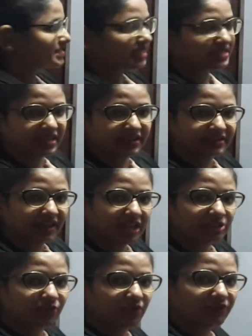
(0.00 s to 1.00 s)
is a
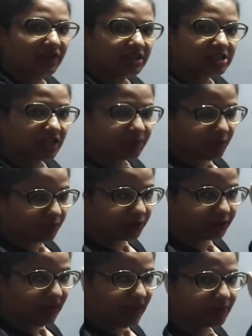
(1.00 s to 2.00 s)
syntax for function
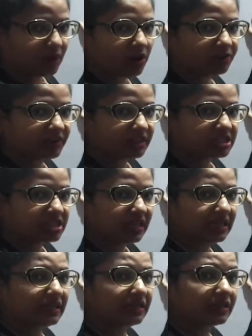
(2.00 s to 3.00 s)
prototype or function
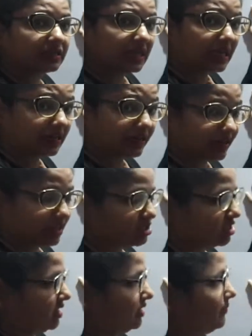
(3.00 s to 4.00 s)

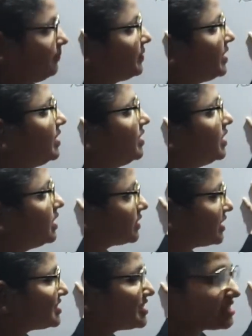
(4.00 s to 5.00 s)
declaration.
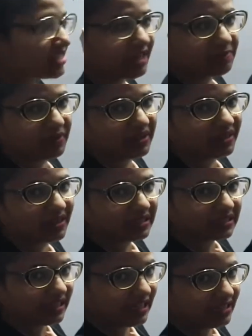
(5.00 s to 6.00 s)
This statement
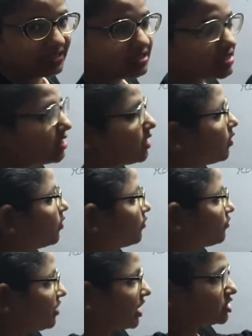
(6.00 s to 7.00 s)
contains
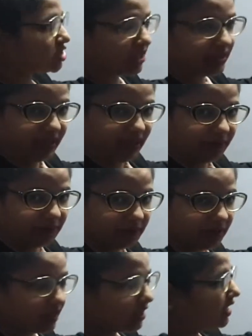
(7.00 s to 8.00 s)
function name,
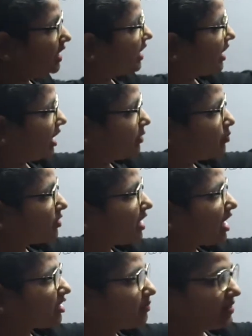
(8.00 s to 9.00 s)
input
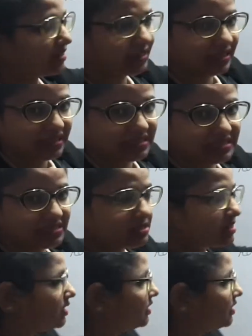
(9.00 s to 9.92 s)
argument list,